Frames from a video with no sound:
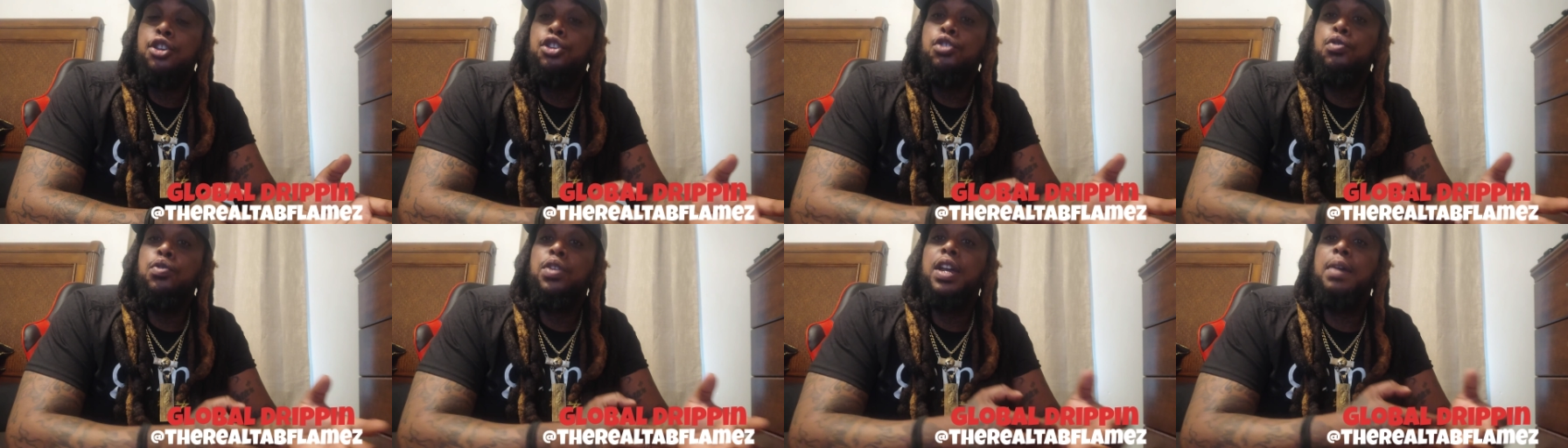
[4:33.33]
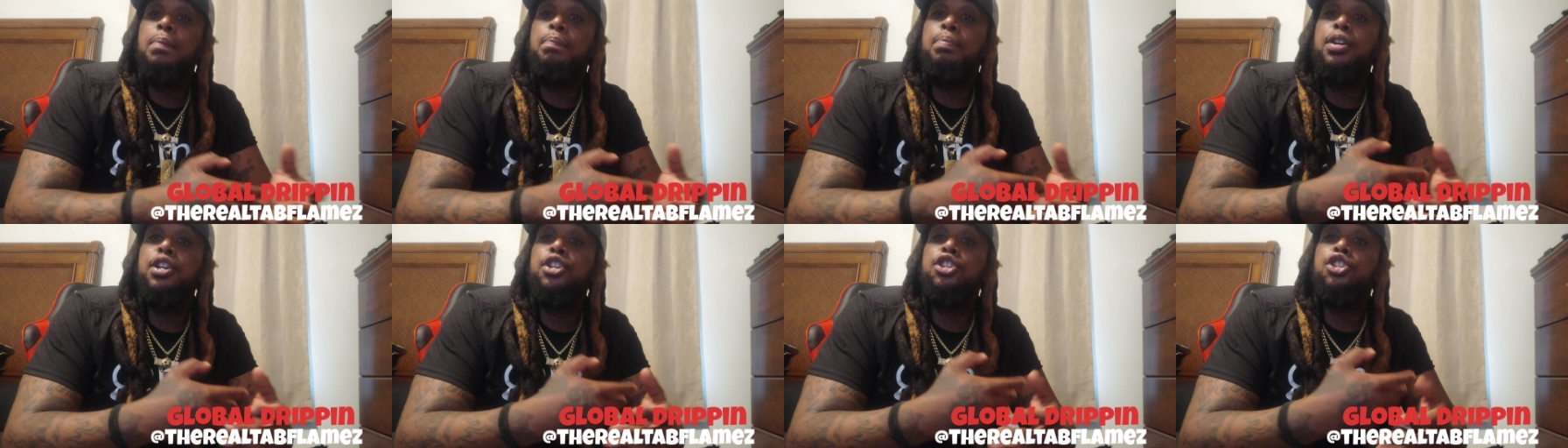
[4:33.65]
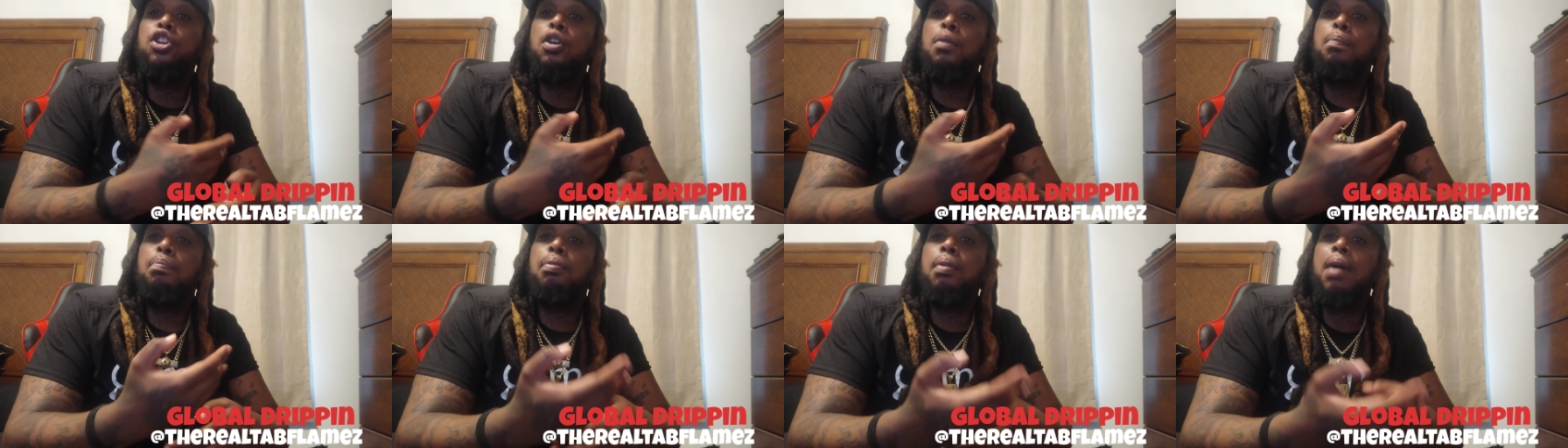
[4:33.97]
You can
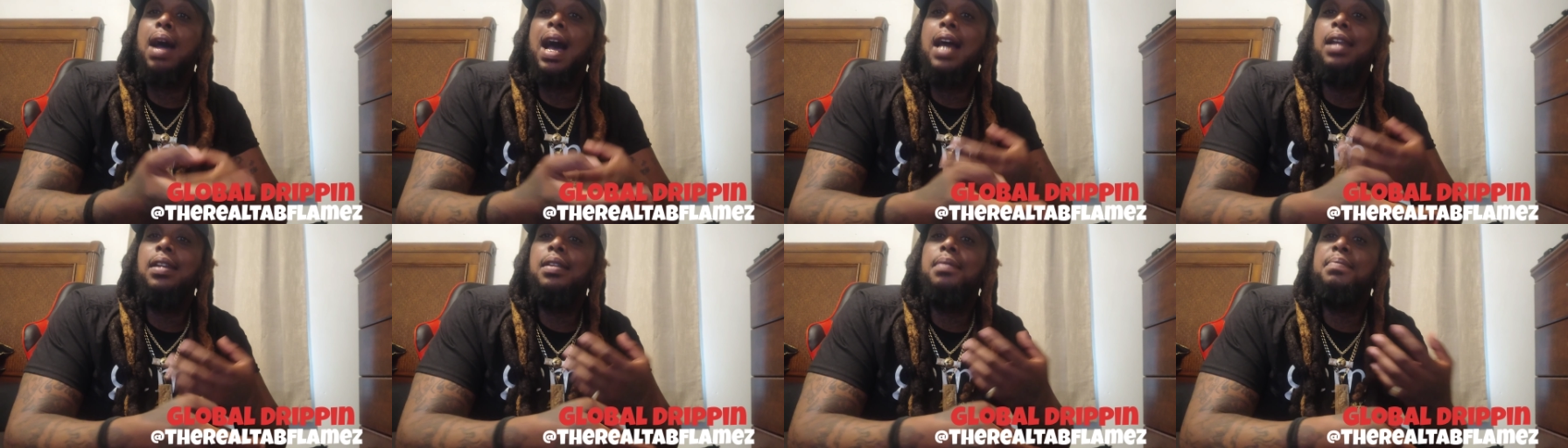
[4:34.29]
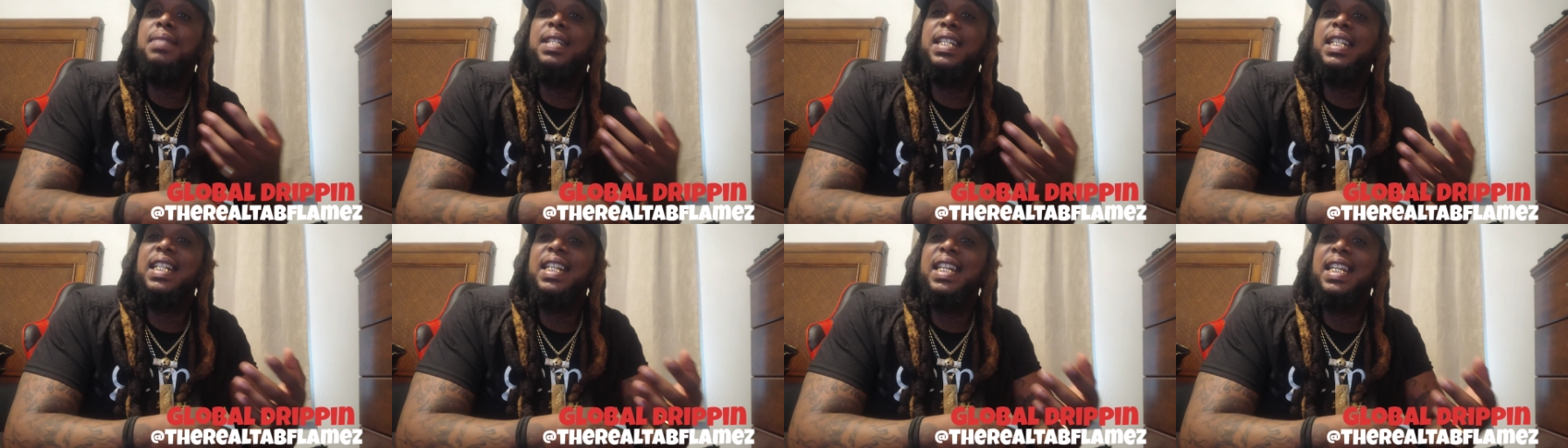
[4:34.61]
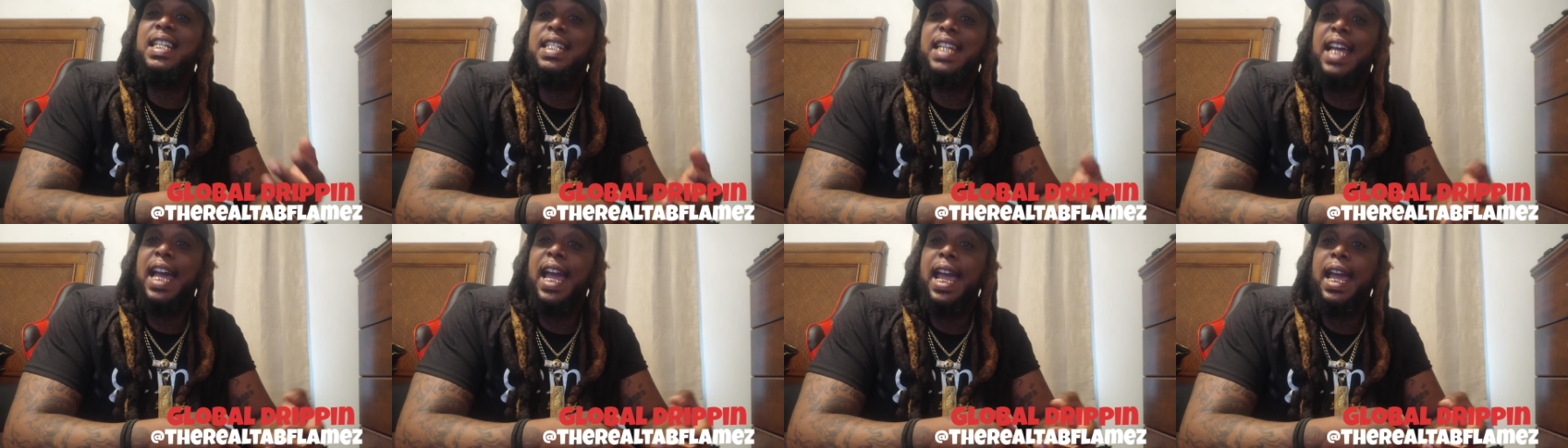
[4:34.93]
put your problems in
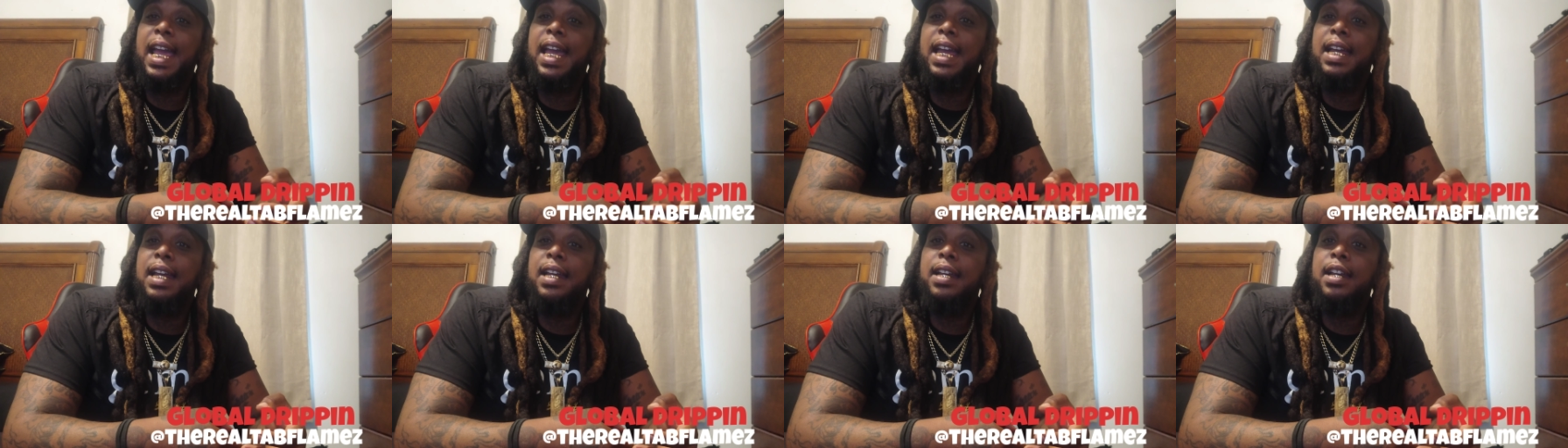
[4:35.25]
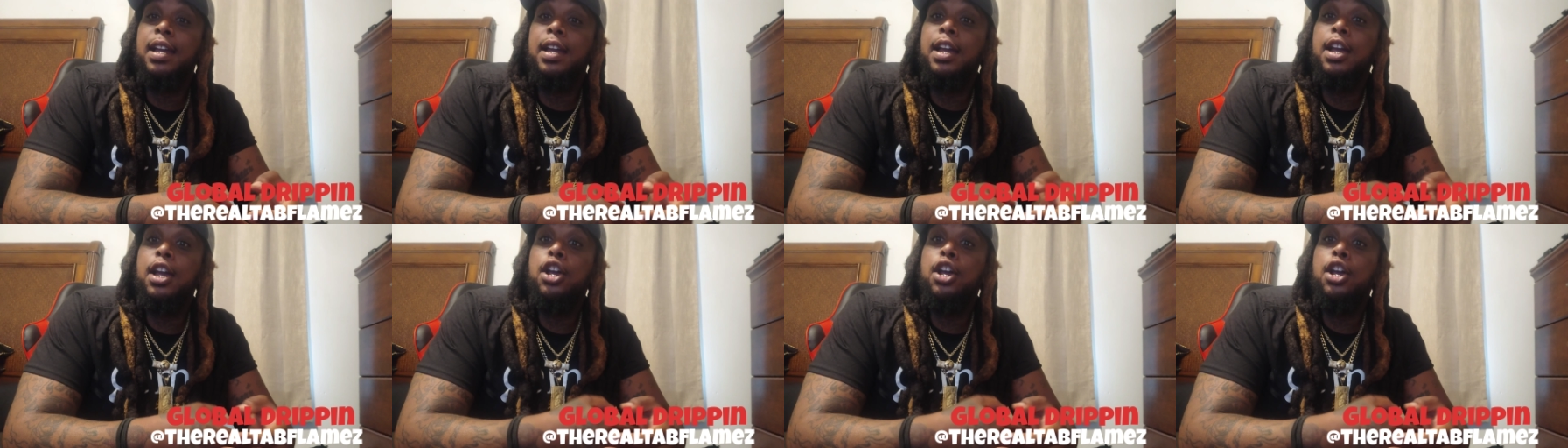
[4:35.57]
His hand.